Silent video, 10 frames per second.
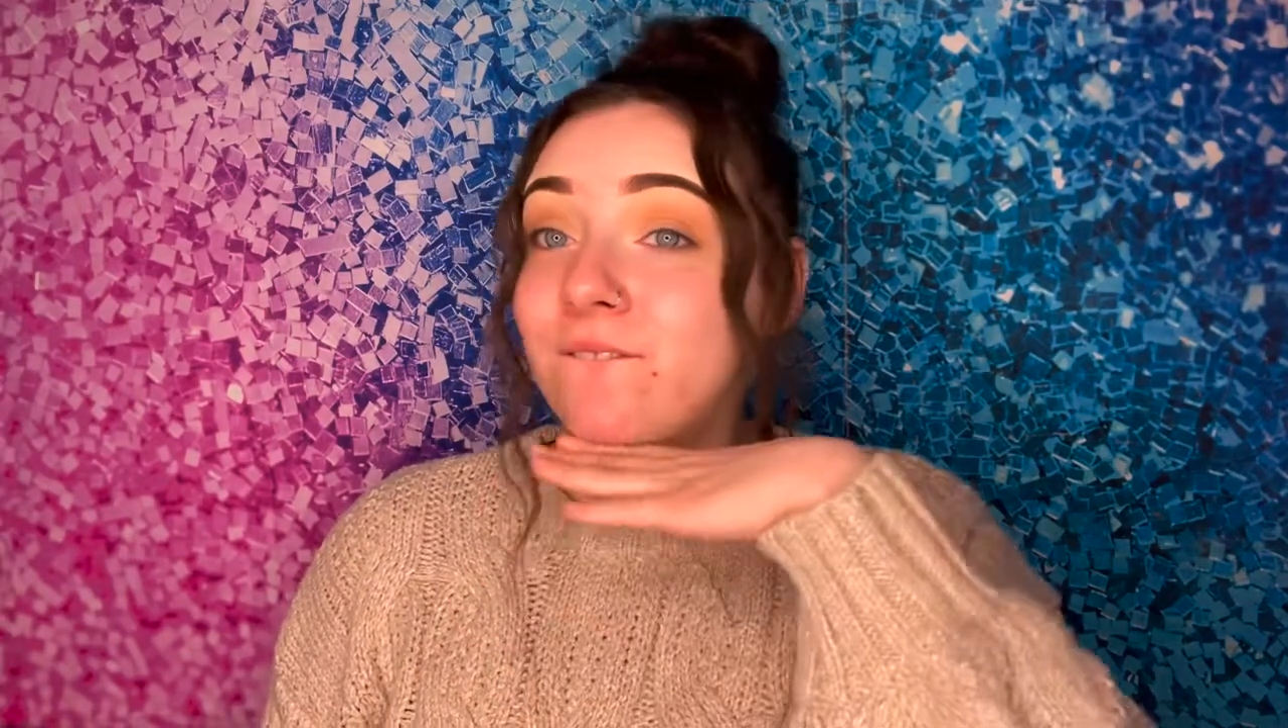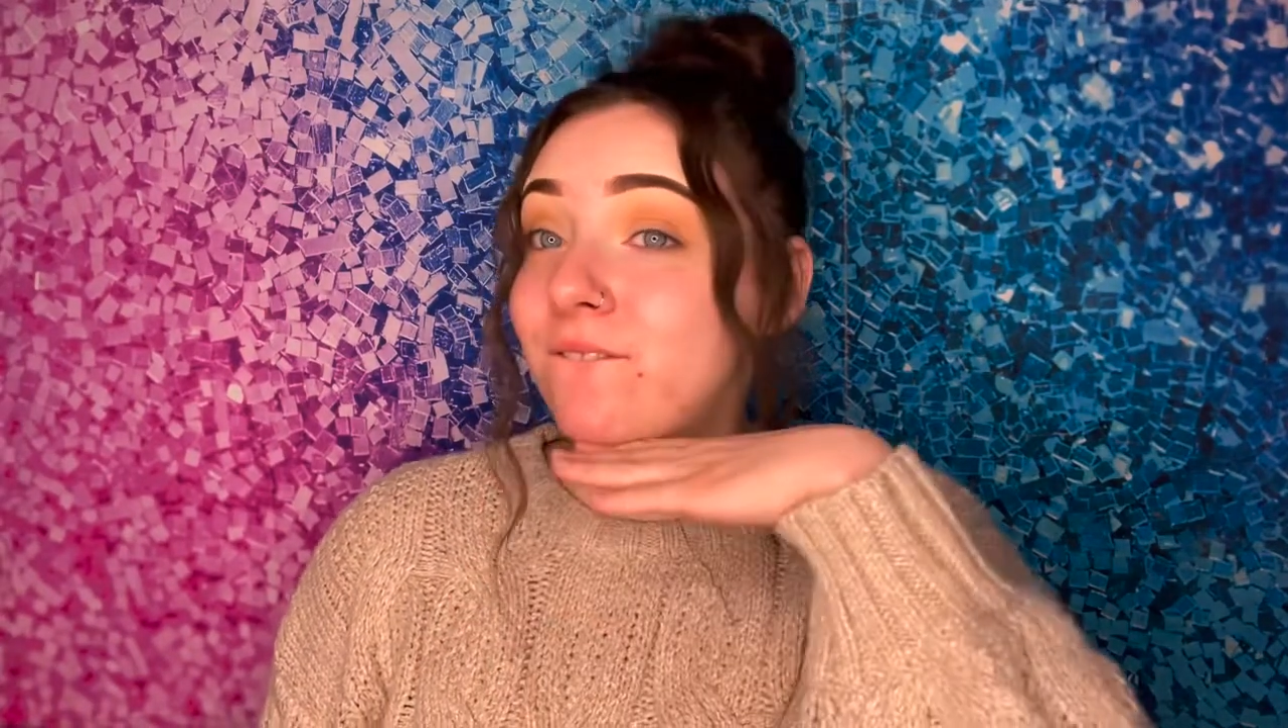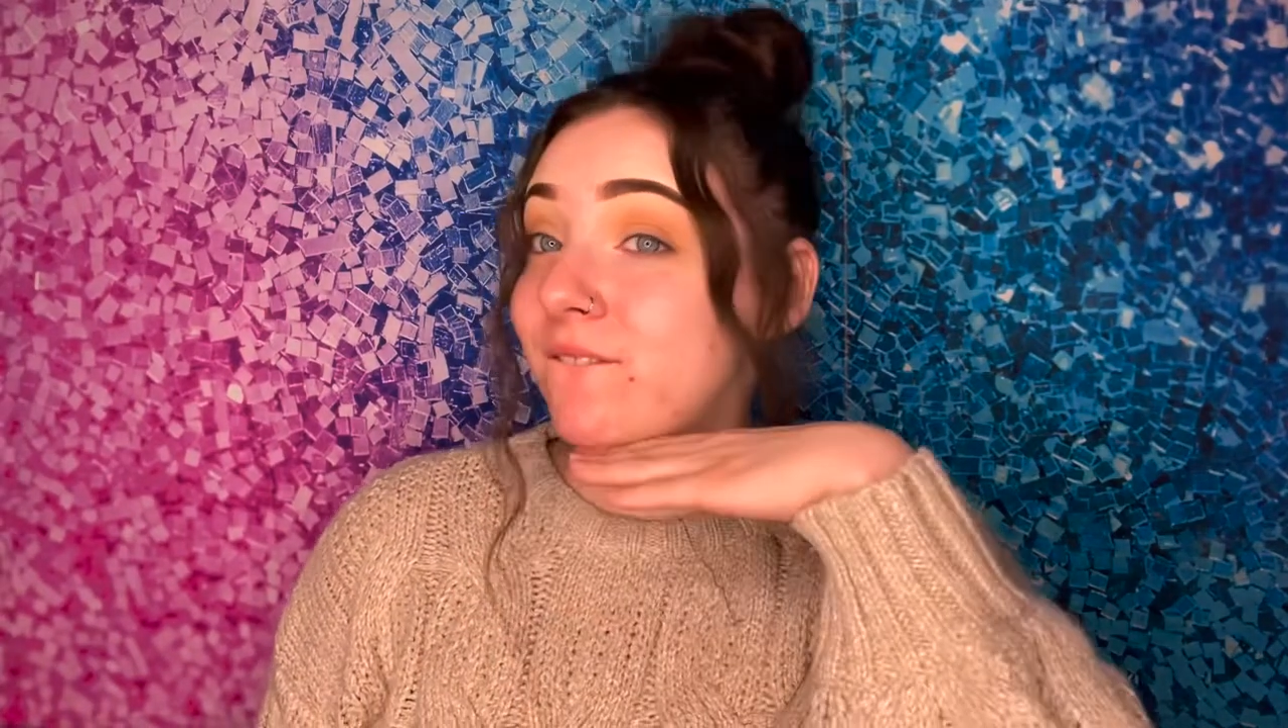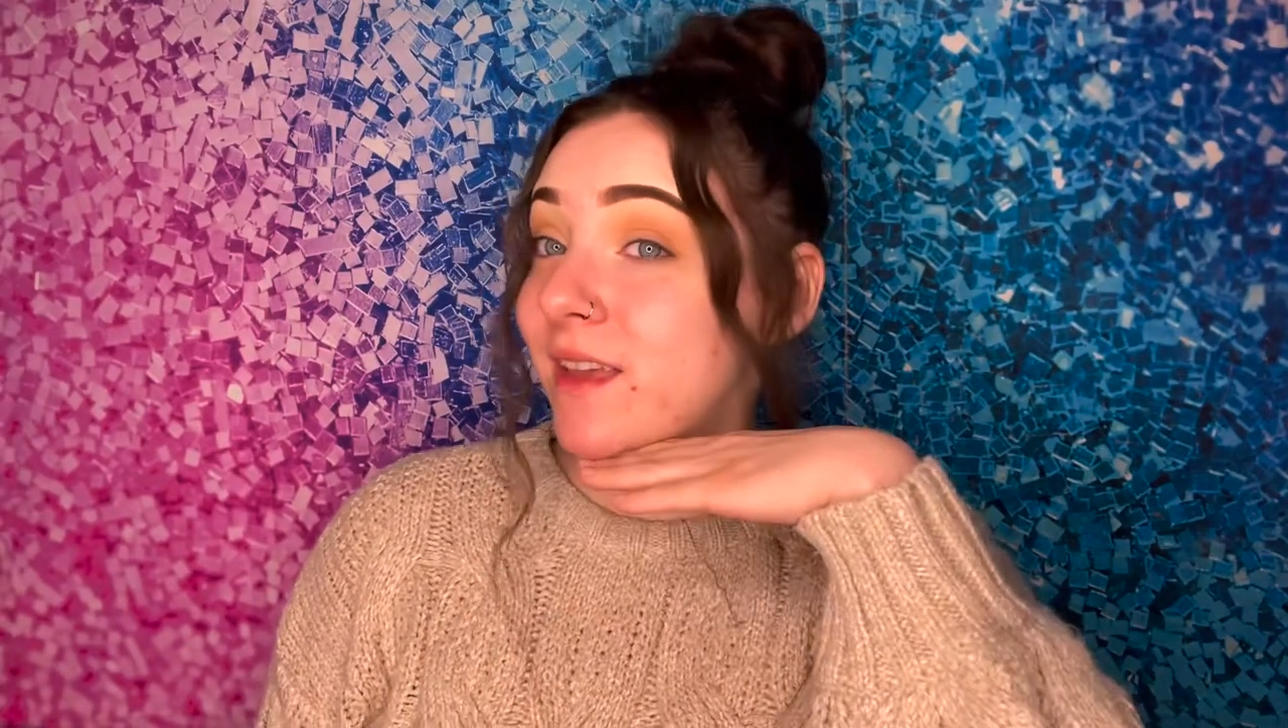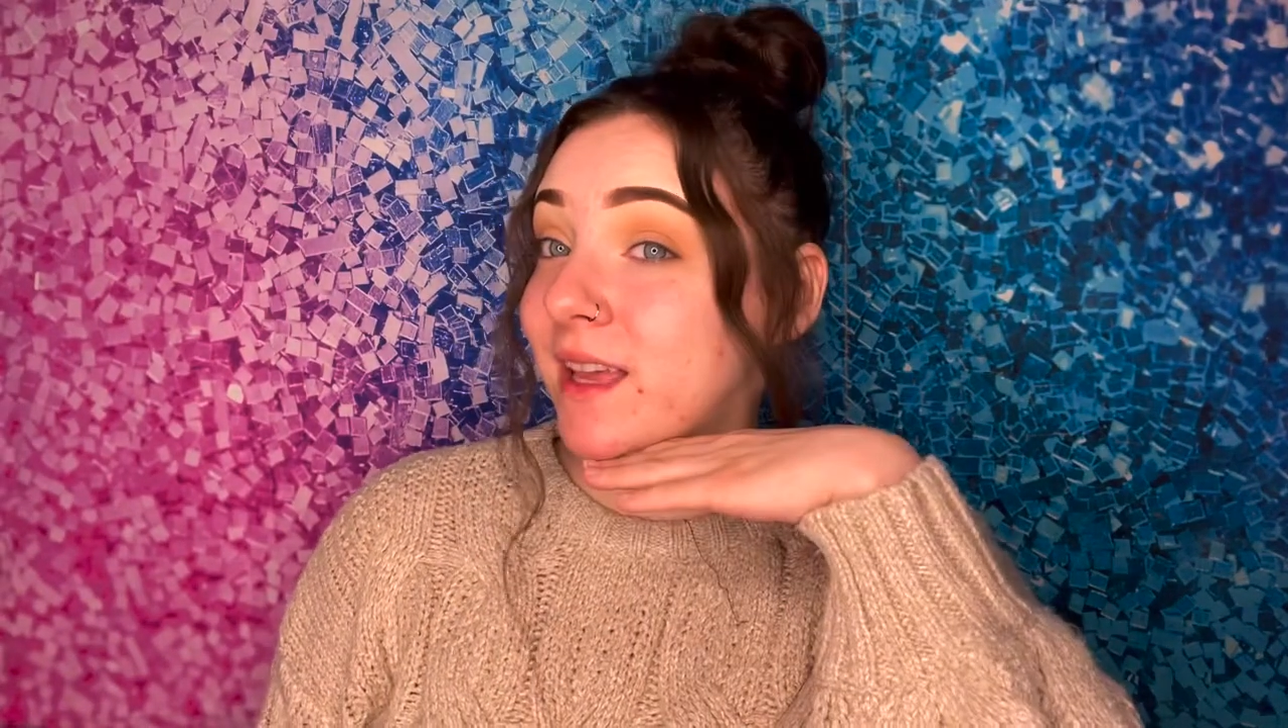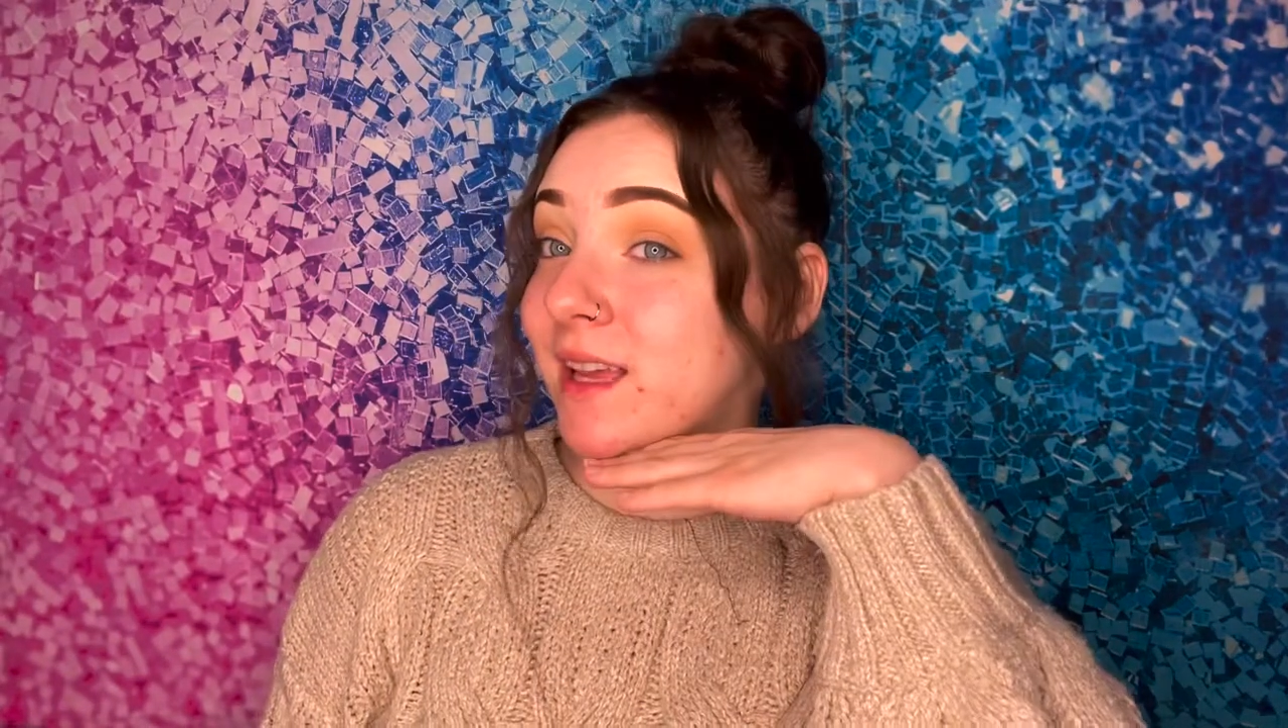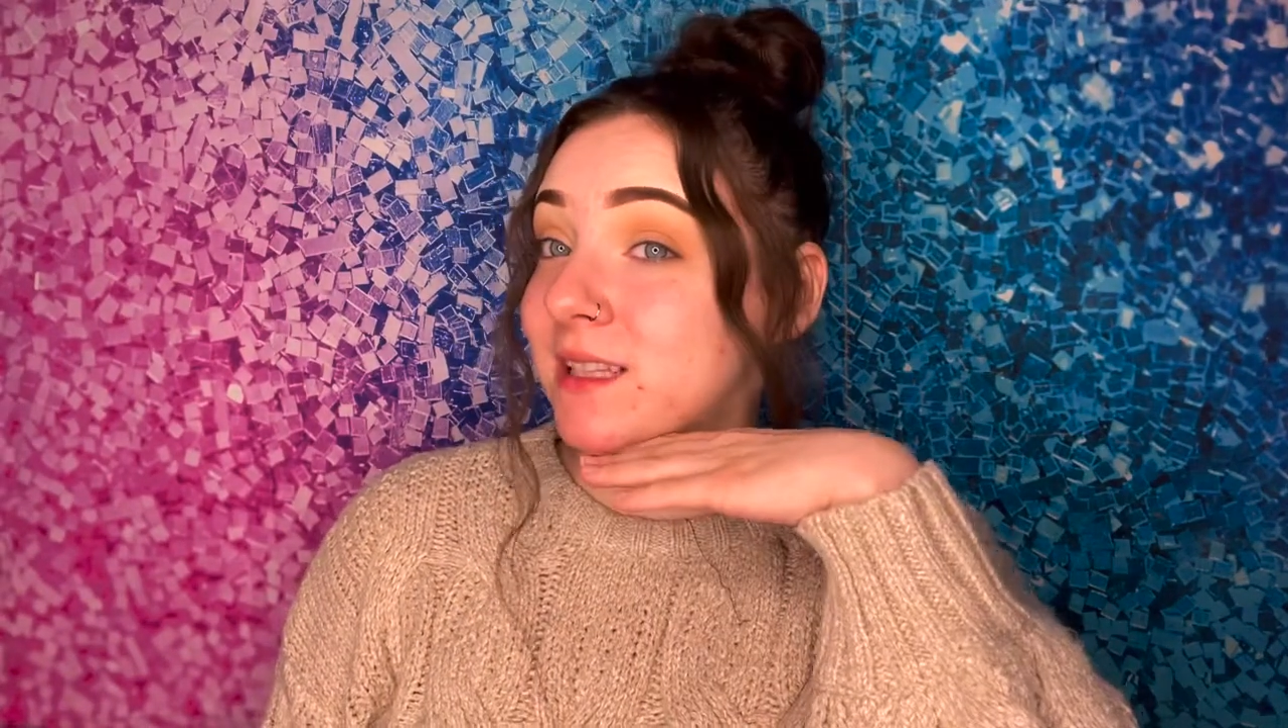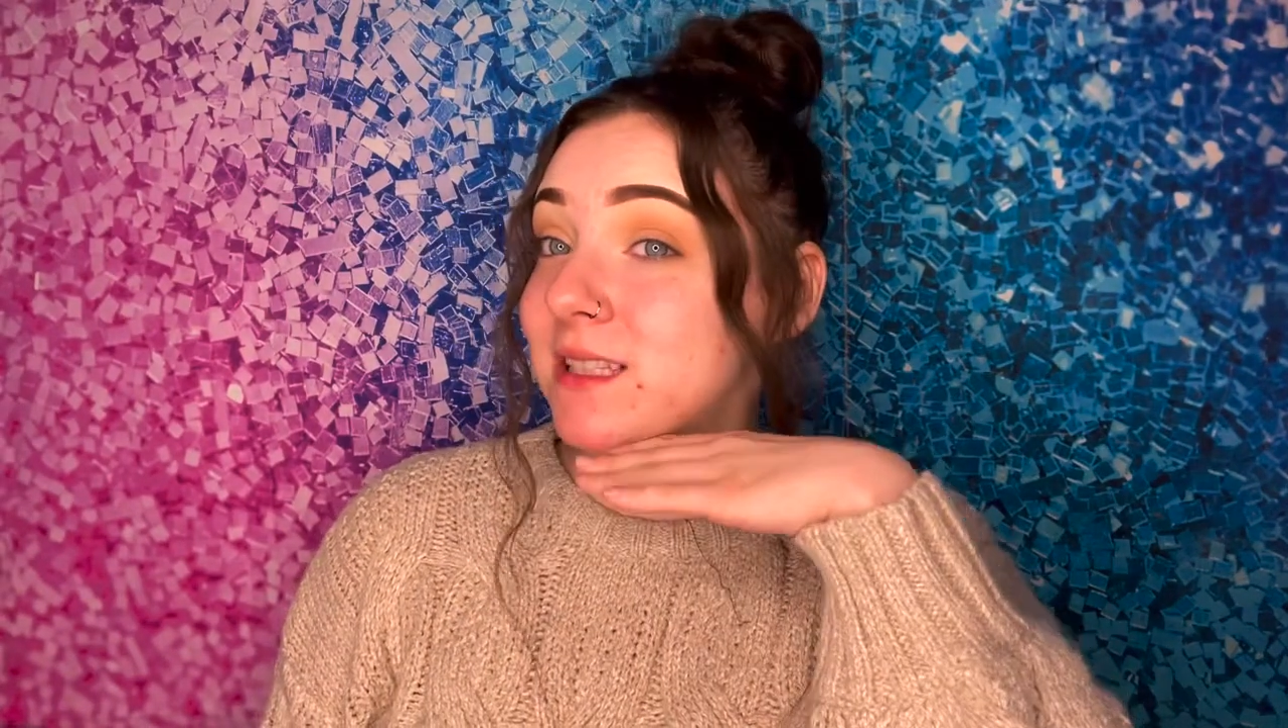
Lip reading: face.